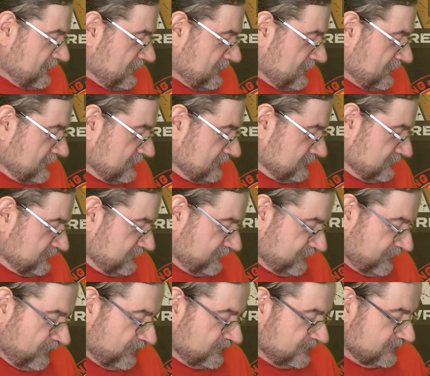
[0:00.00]
And
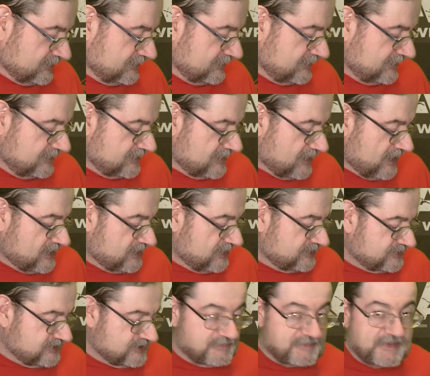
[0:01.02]
finally,
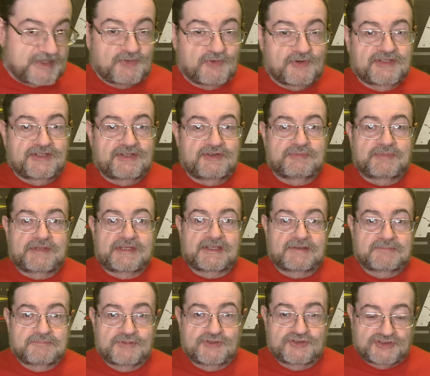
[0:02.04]
this is the big one they've been
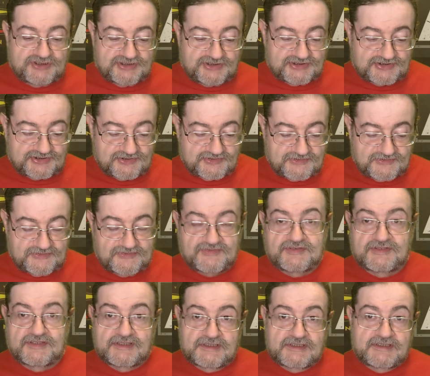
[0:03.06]
pushing sort of
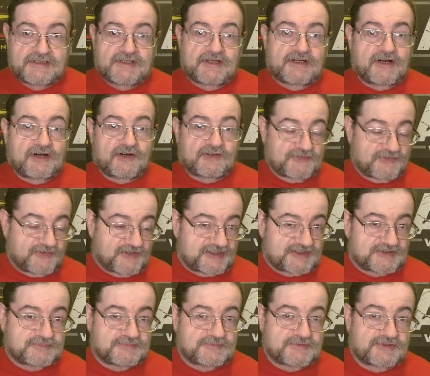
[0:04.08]
on
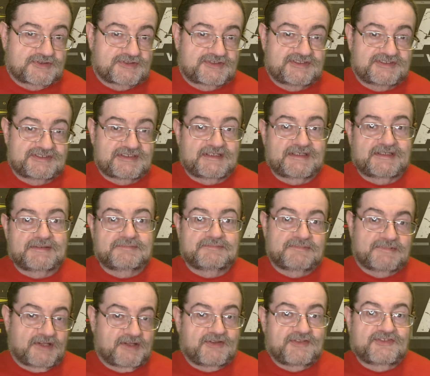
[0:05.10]
Facebook to say,
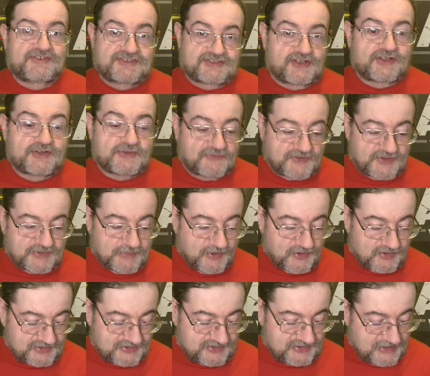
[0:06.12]
you know, sign up for the
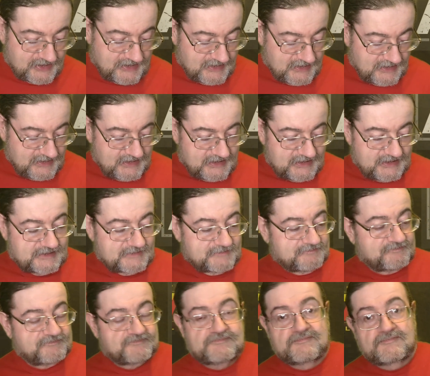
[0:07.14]
box.
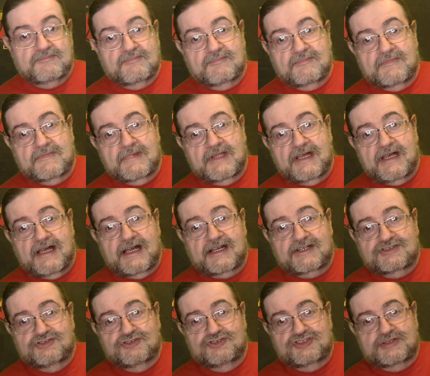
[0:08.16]
Um,
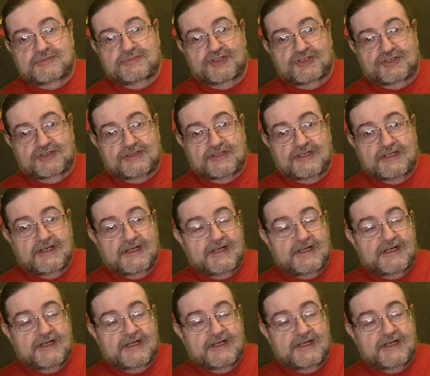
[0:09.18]
Hacksaw Jim Duggan.